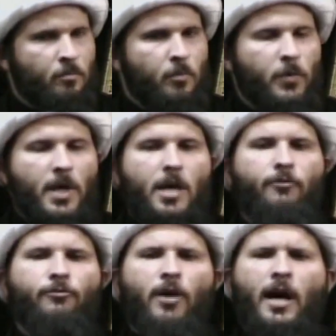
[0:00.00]

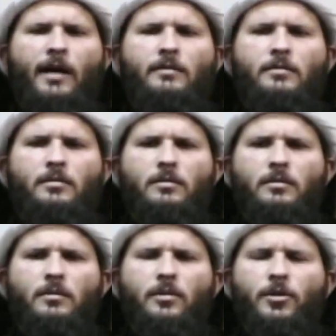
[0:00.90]
They fought.
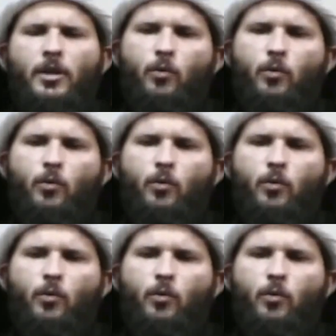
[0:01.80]
They